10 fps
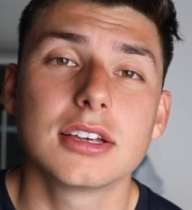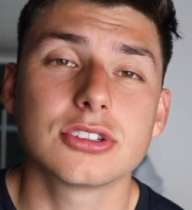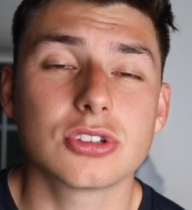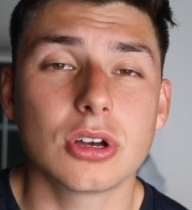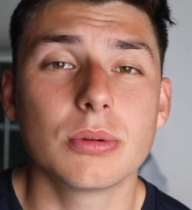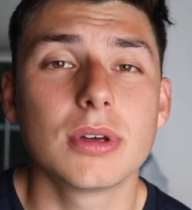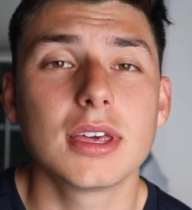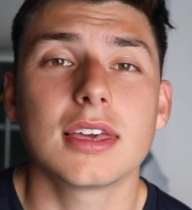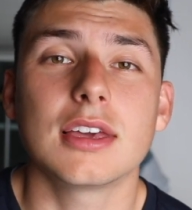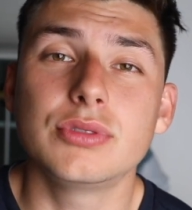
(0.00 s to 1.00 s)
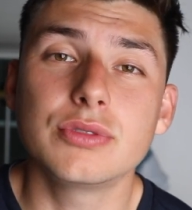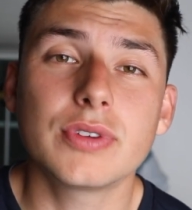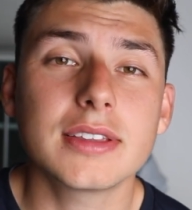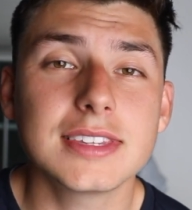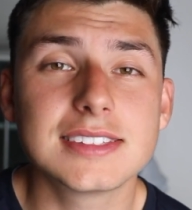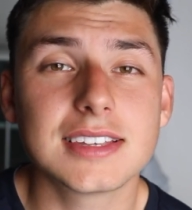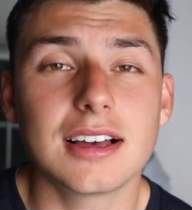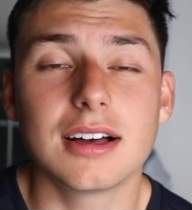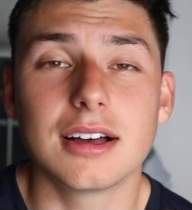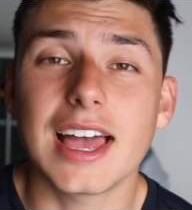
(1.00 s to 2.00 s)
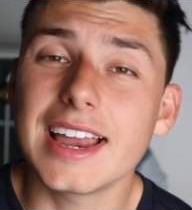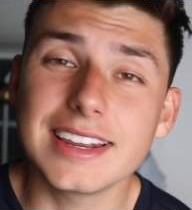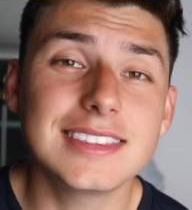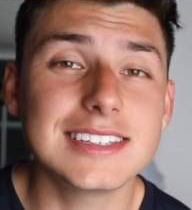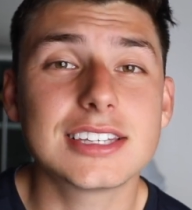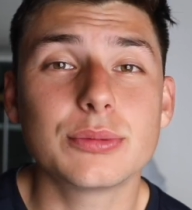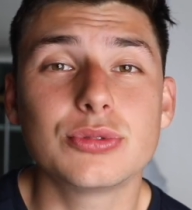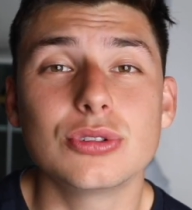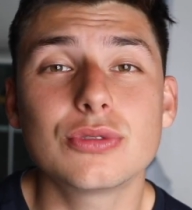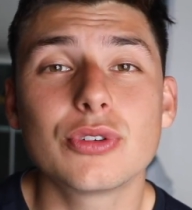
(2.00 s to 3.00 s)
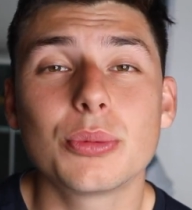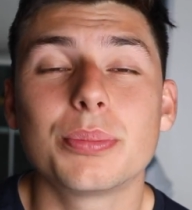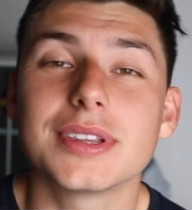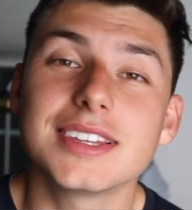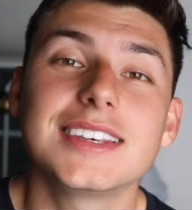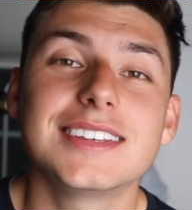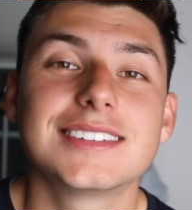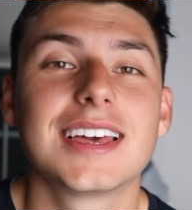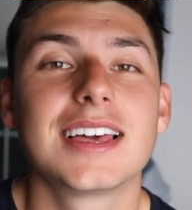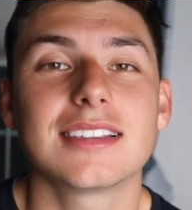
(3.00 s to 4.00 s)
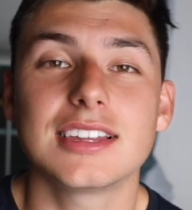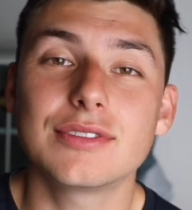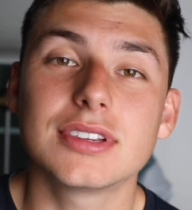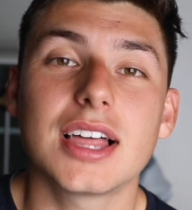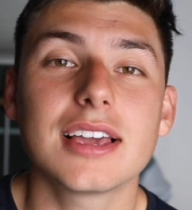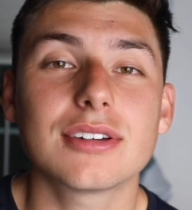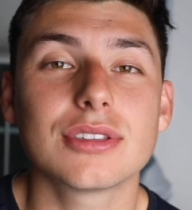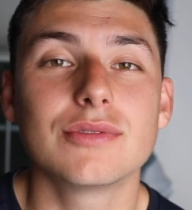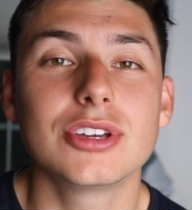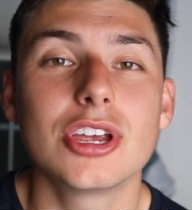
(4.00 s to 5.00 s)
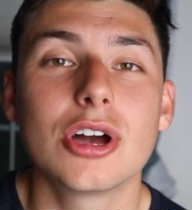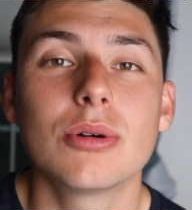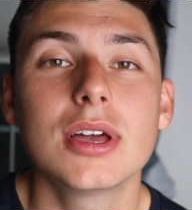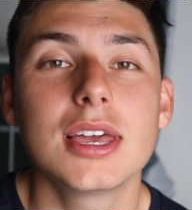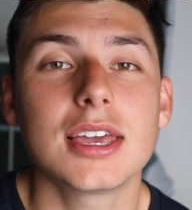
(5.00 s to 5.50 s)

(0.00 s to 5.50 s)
So if you found these any of these tips useful, please leave a like on the video.